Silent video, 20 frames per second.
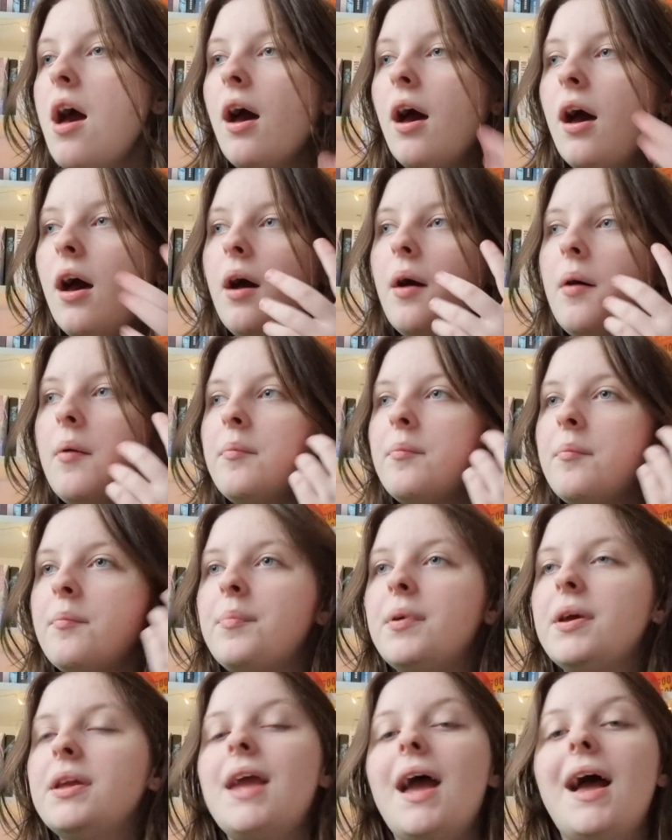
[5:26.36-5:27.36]

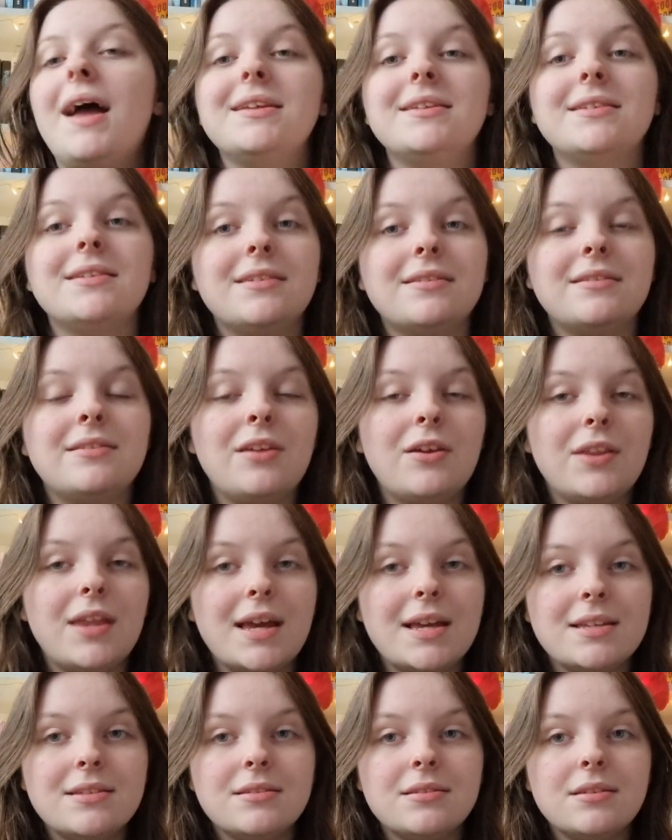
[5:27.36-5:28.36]
But yes, so that
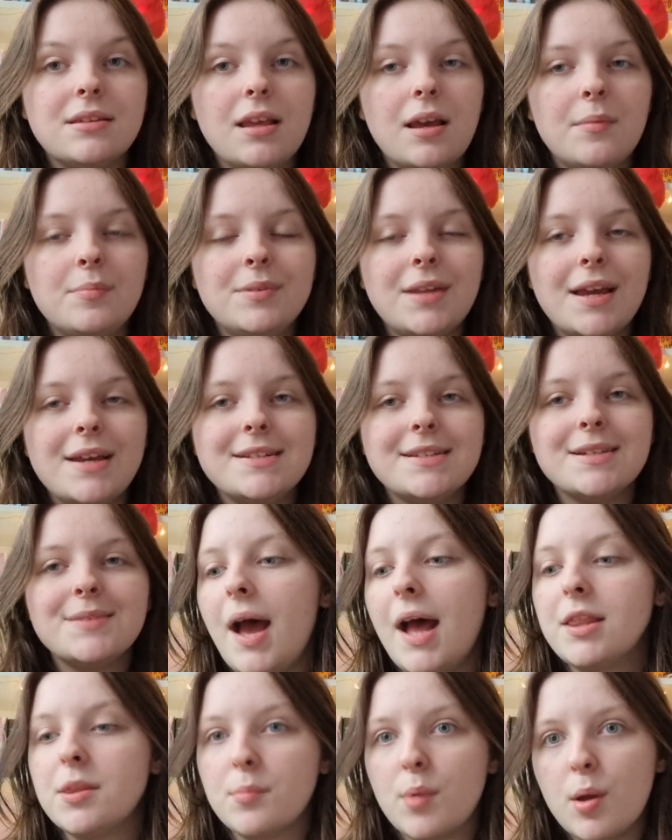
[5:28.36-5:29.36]
is the update
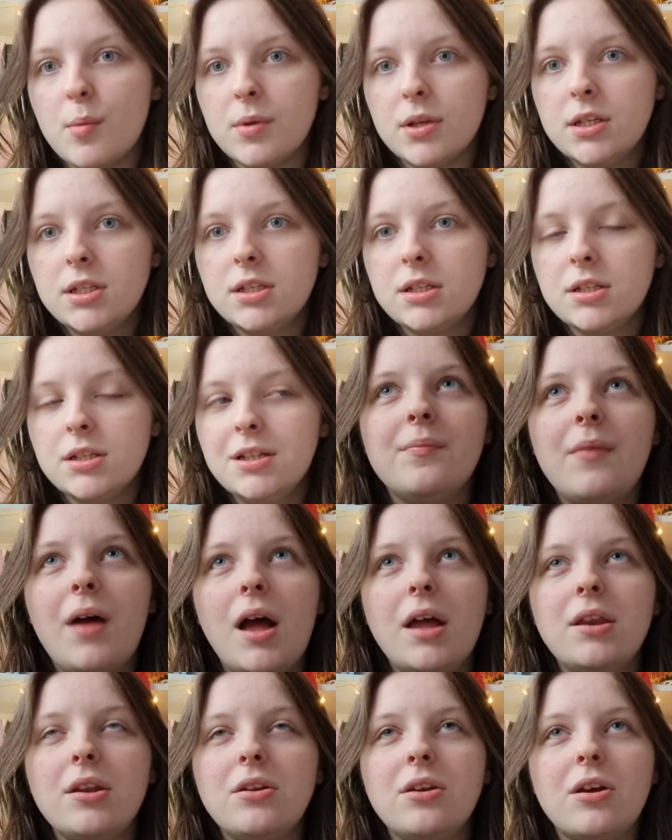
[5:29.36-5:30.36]
at the moment.
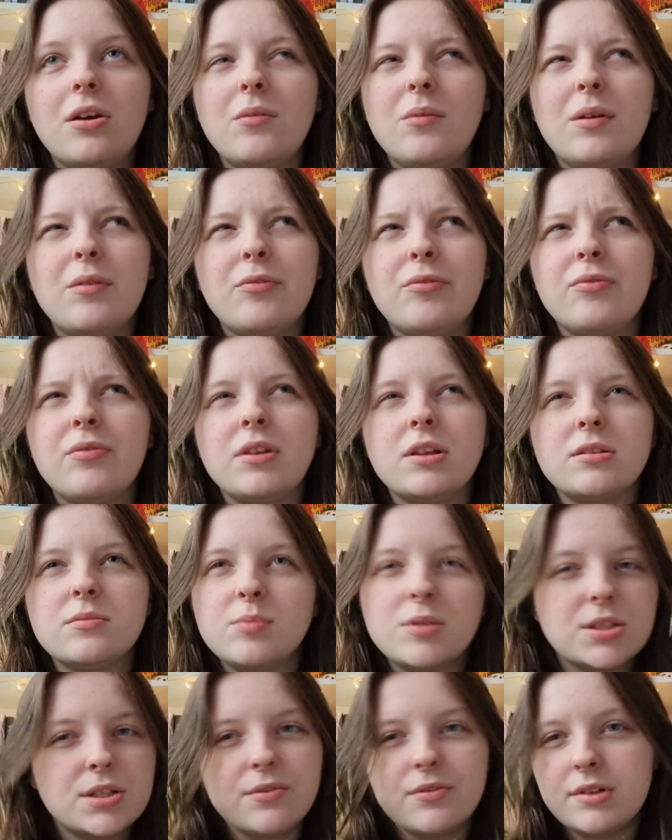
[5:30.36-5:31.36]
I don't know if there's
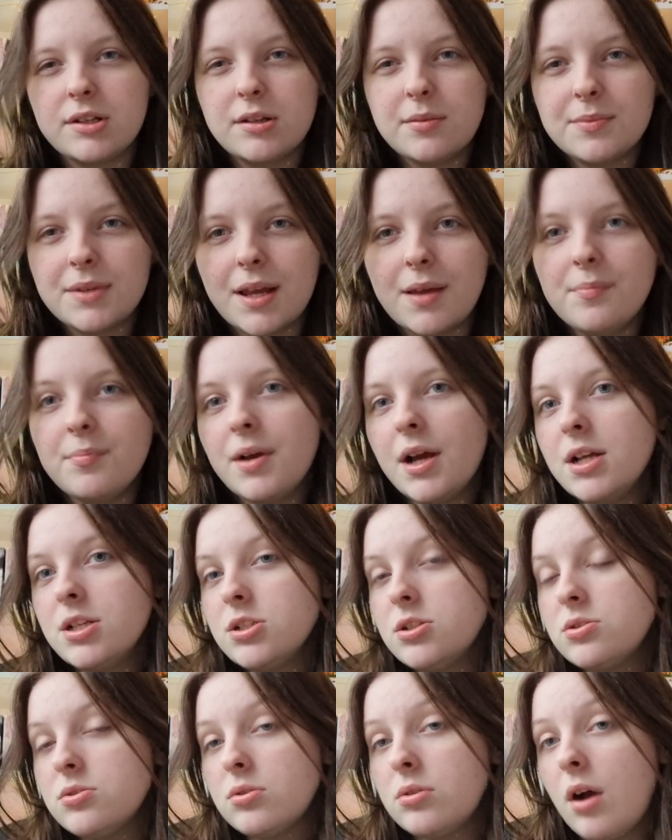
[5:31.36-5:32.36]
much of an update, but I
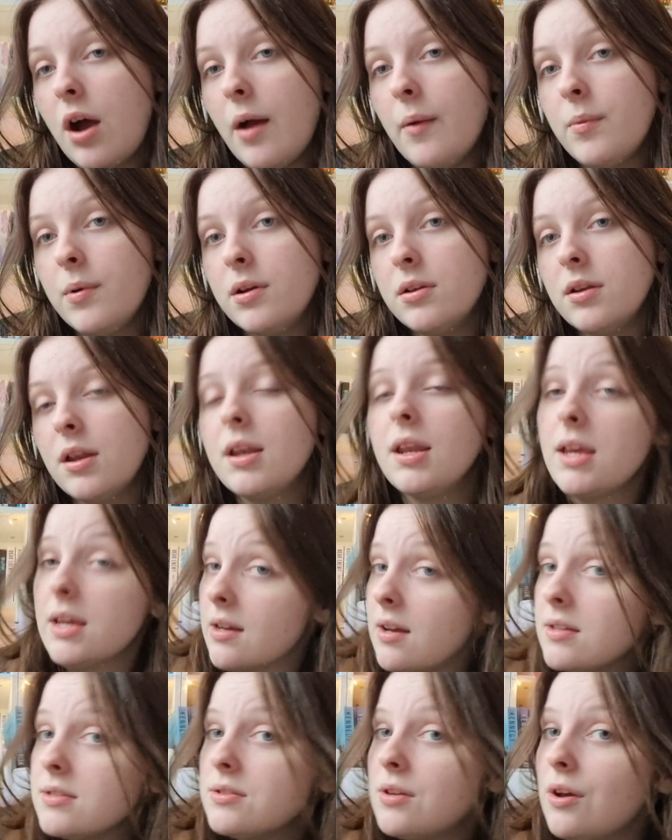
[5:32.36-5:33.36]
just thought I would let you
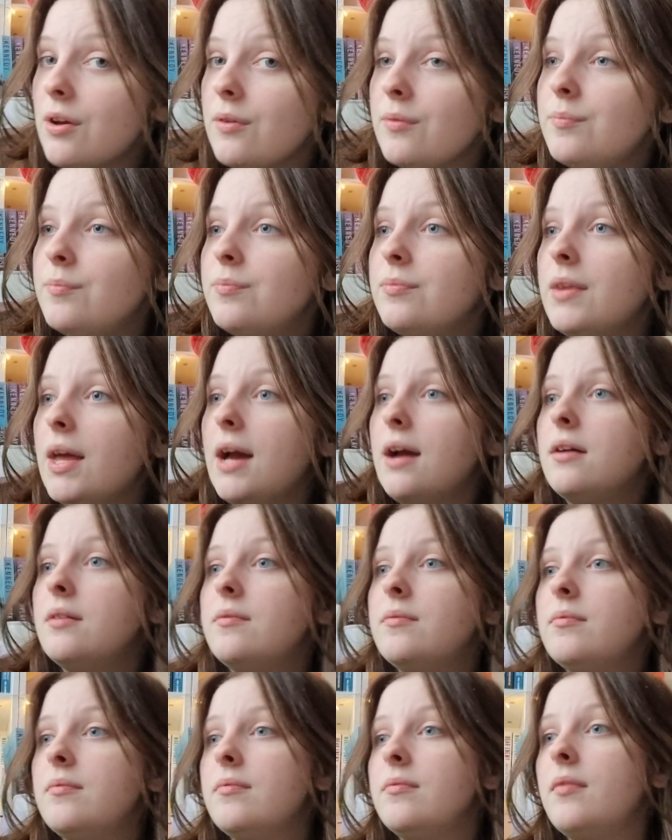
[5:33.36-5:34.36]
guys know that
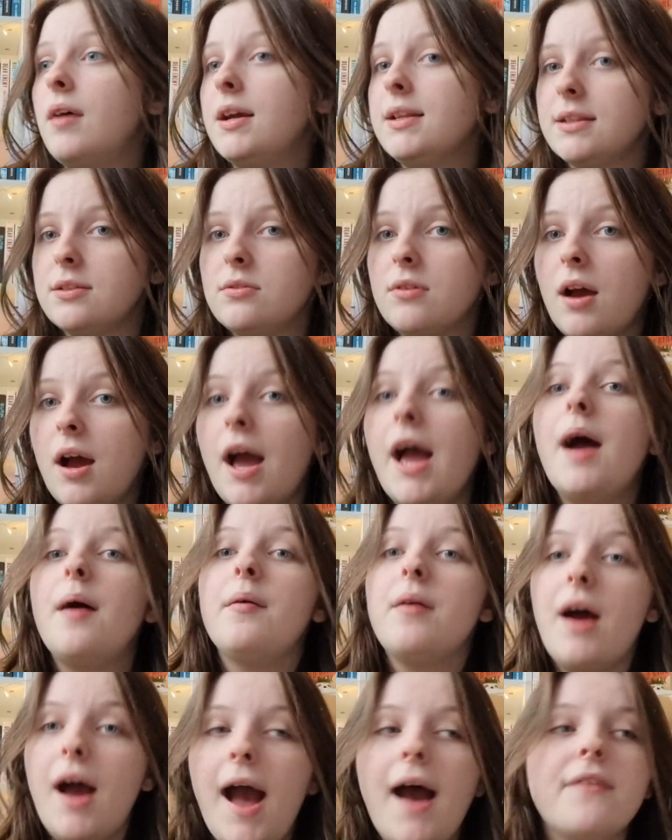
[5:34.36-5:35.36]

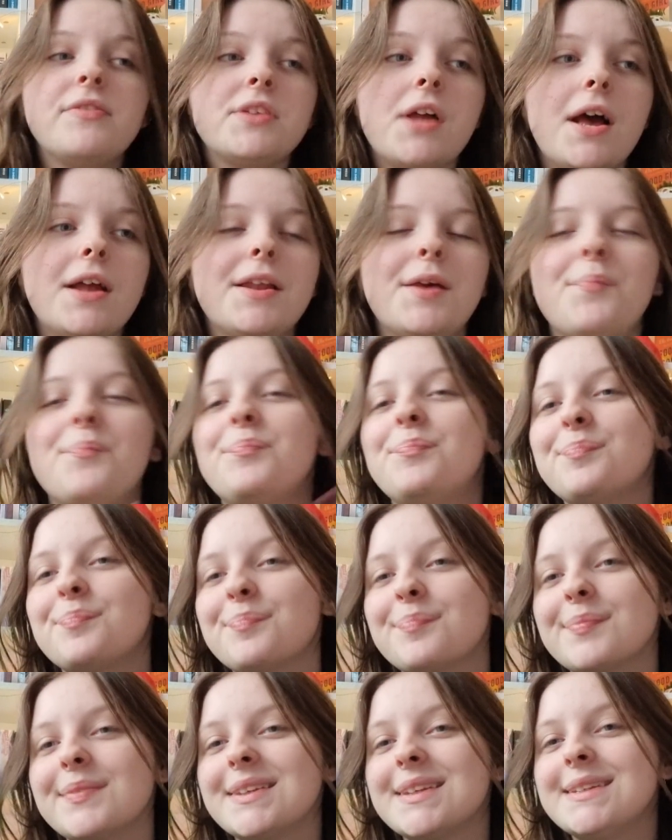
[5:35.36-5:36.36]
I have started it.
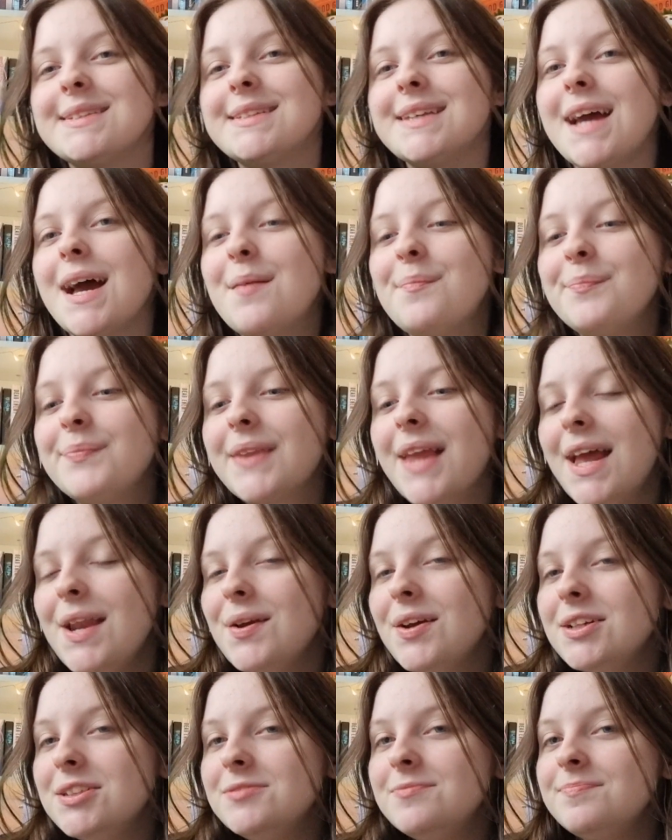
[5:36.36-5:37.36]
So yeah,
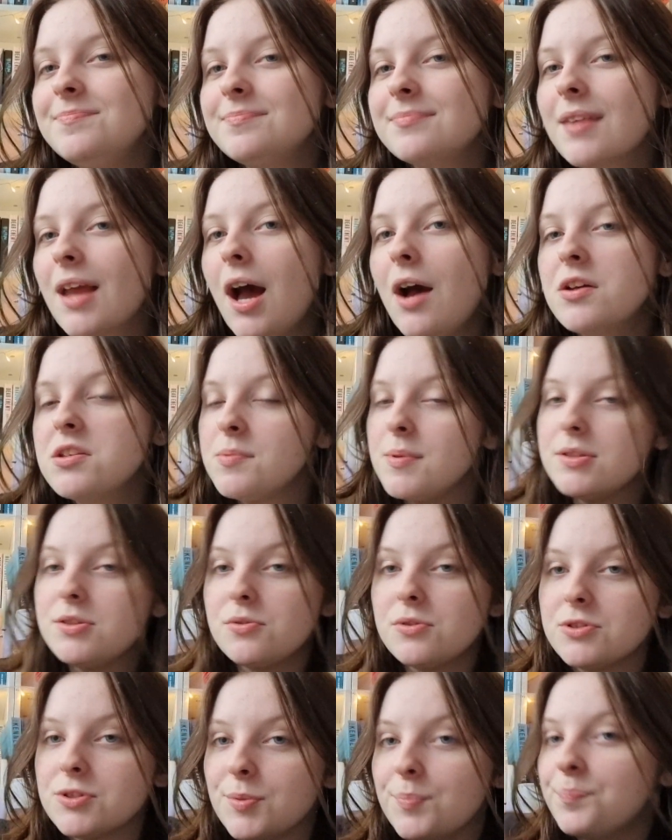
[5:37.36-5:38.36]
anyway, I'll speak to
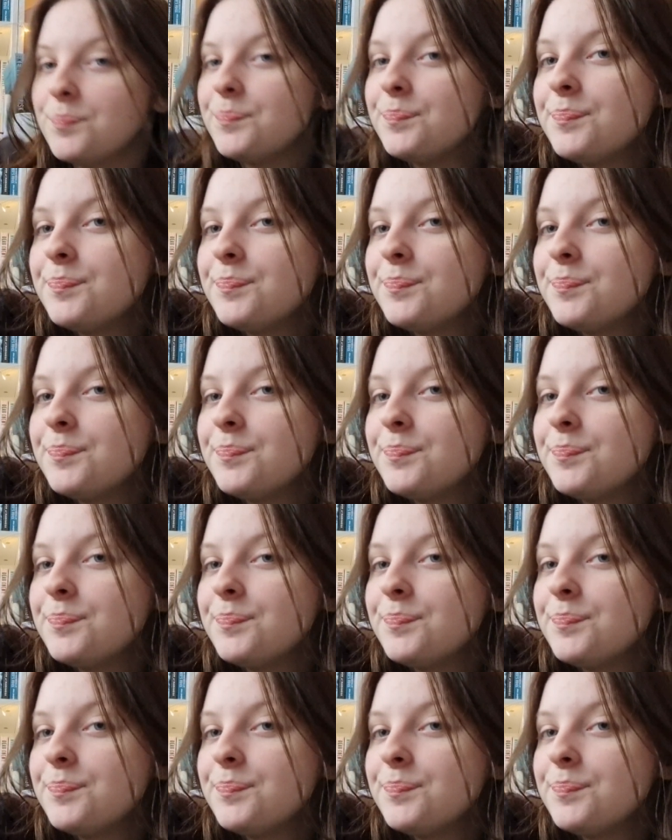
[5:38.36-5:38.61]
you all soon.